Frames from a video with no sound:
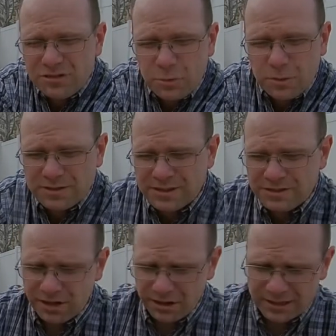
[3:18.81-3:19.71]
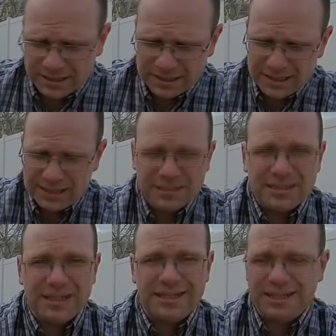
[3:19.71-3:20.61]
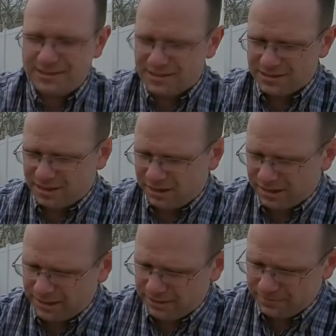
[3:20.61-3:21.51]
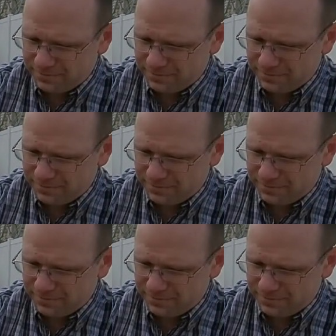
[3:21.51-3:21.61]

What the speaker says: towards its target until it hits its target.